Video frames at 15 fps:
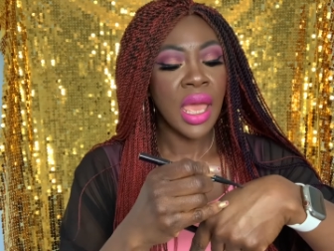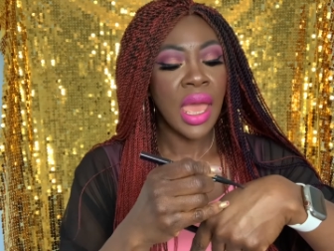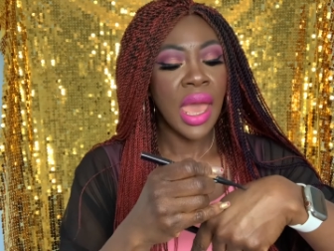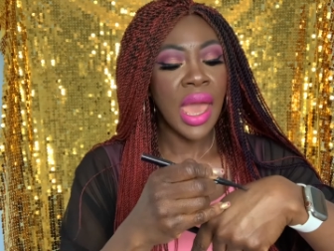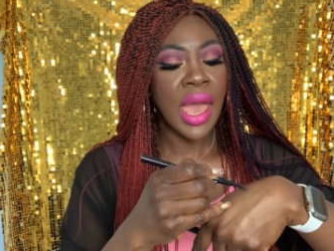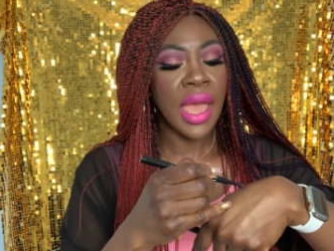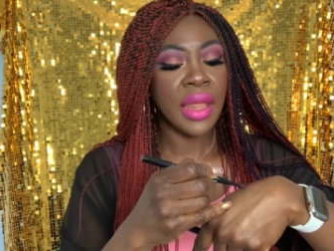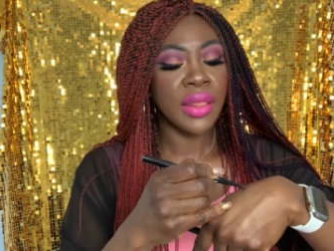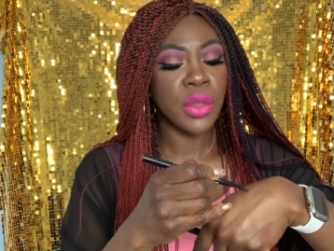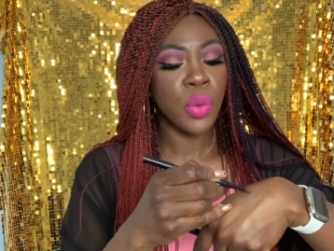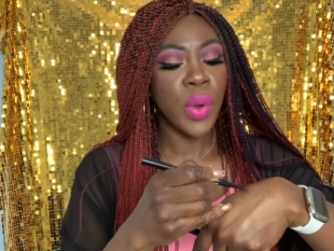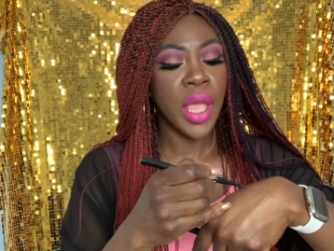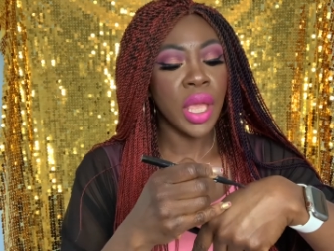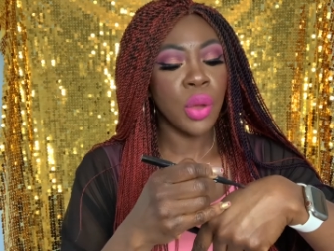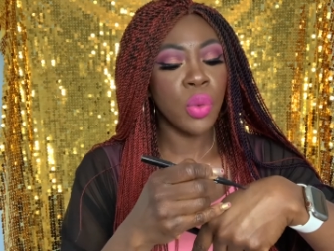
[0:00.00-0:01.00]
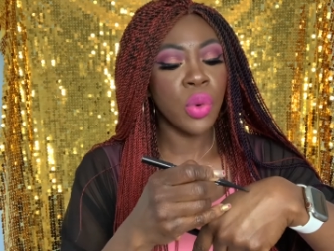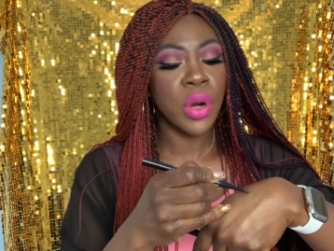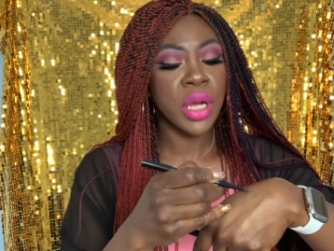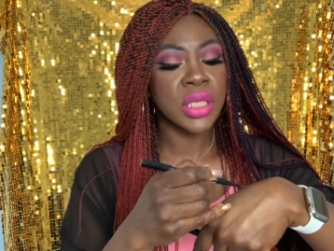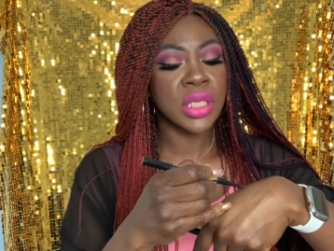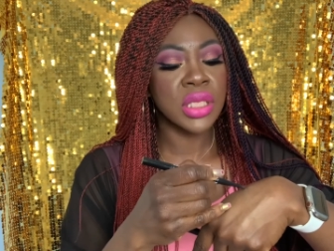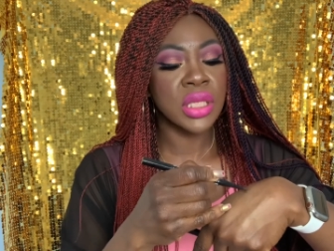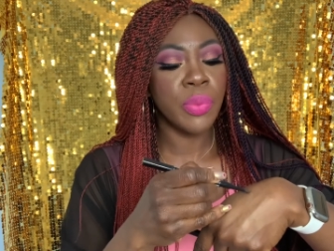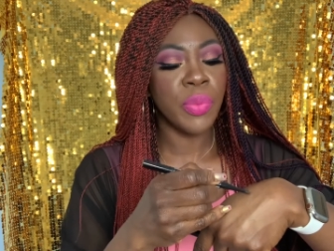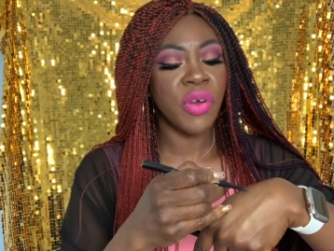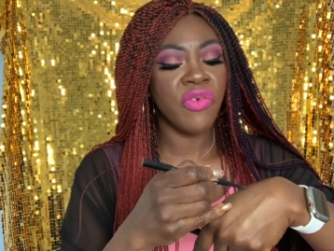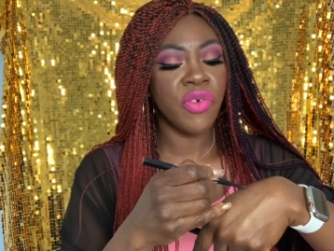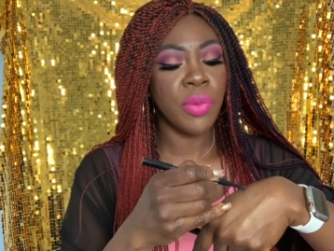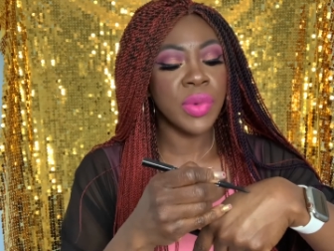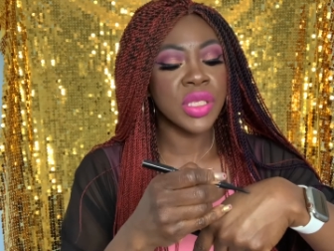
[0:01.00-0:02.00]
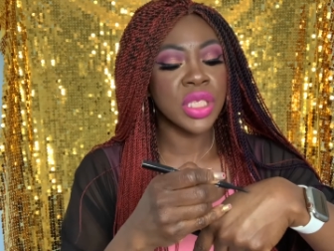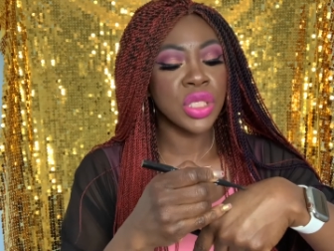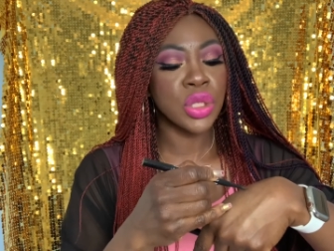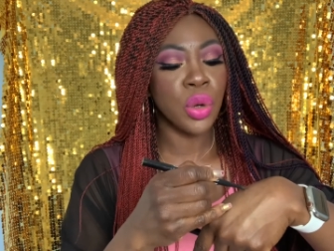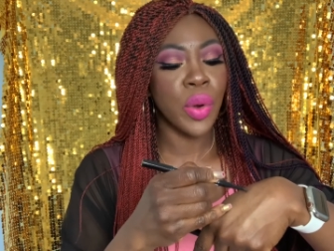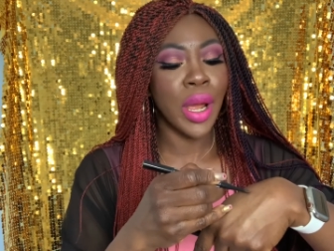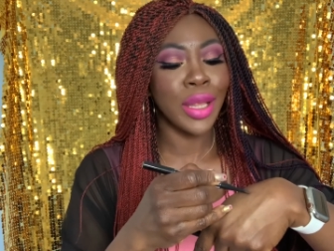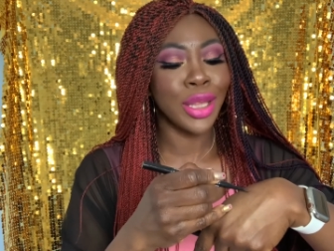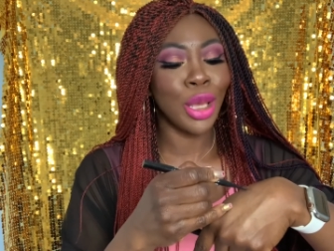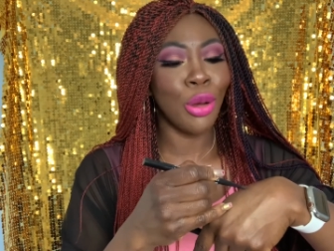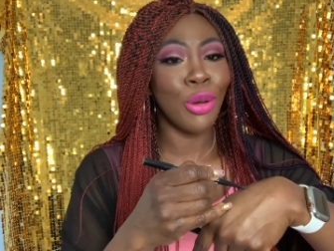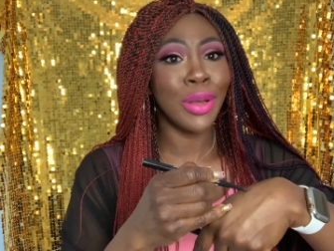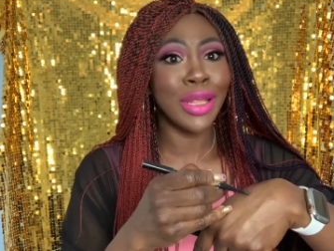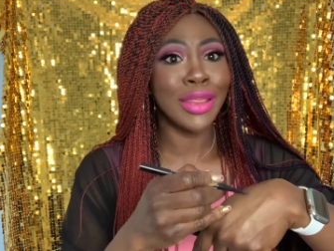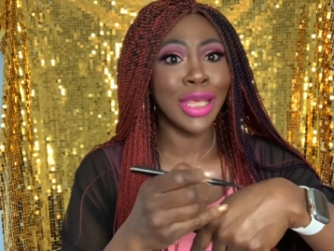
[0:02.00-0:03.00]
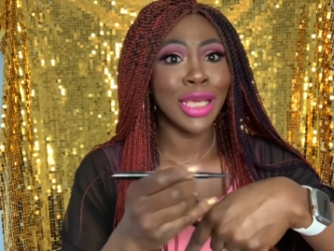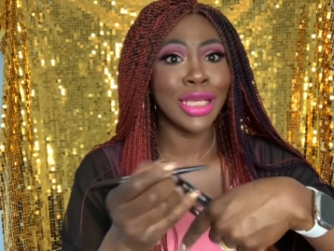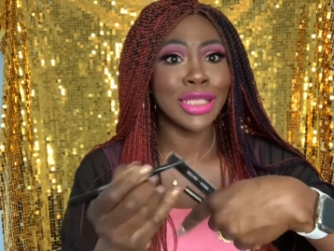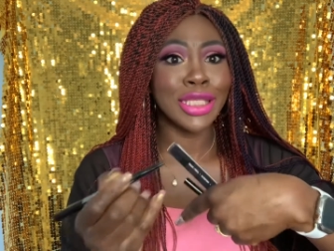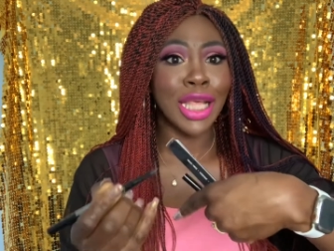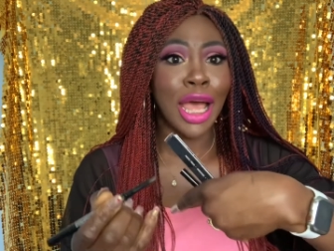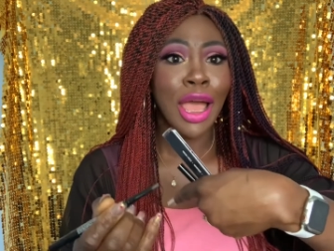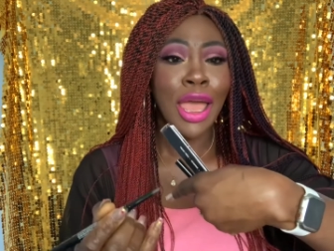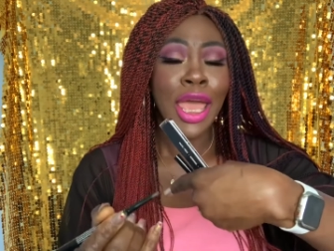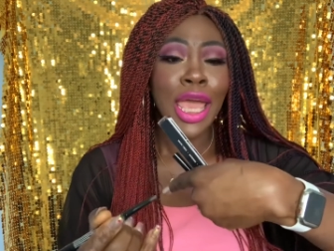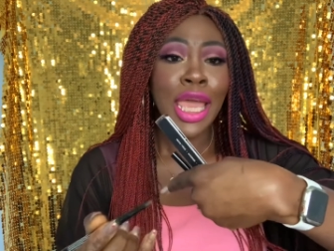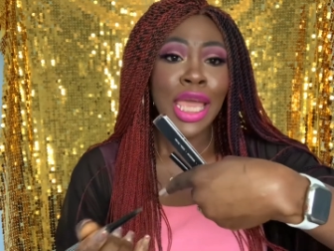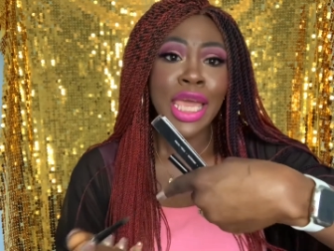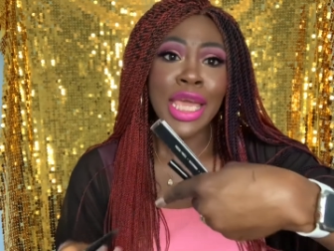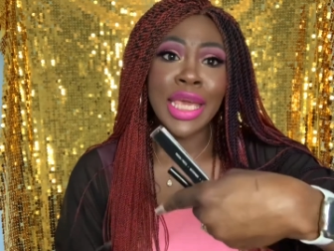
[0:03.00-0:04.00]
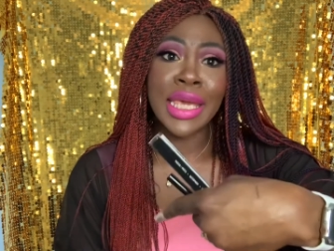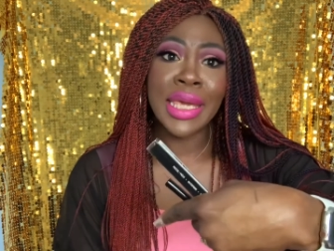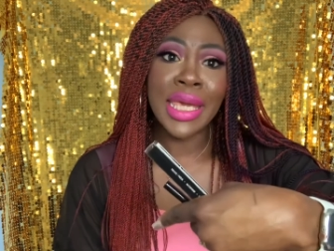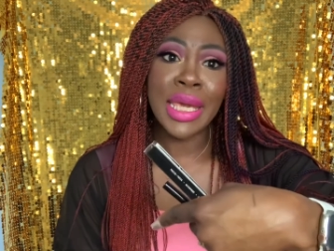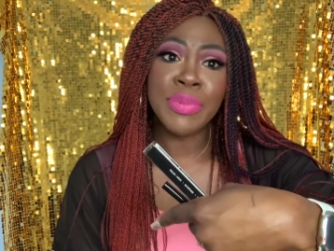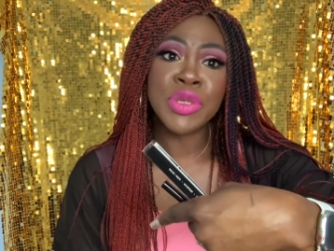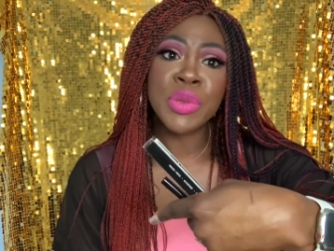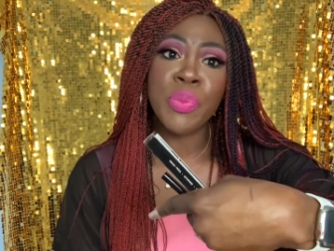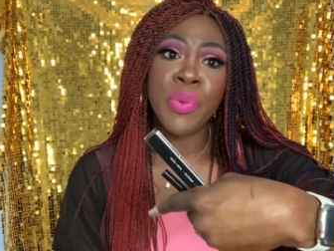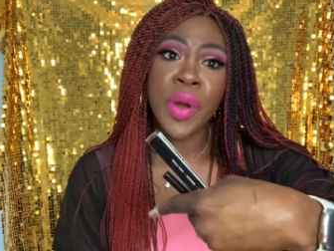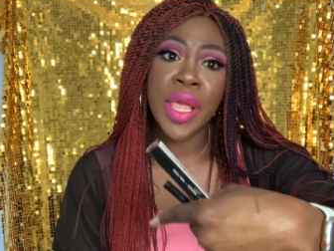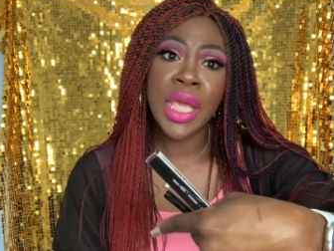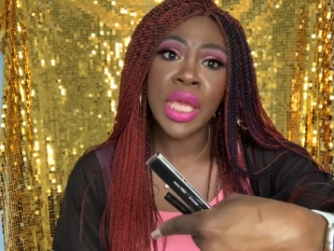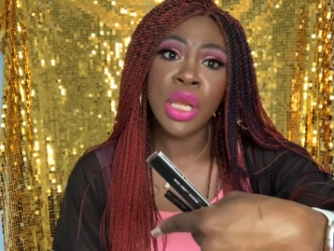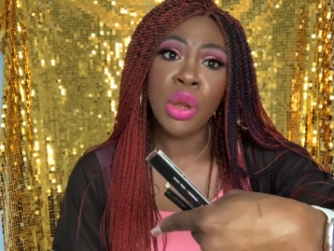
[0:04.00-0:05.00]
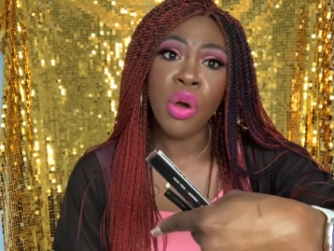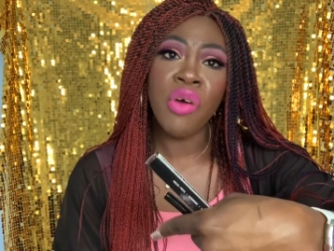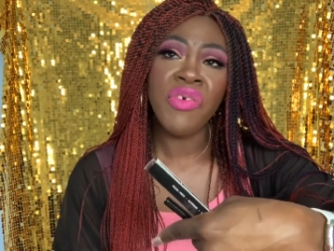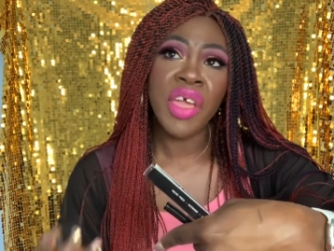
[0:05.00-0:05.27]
and the way it works, the performance is all right. The only thing is that it keeps breaking off.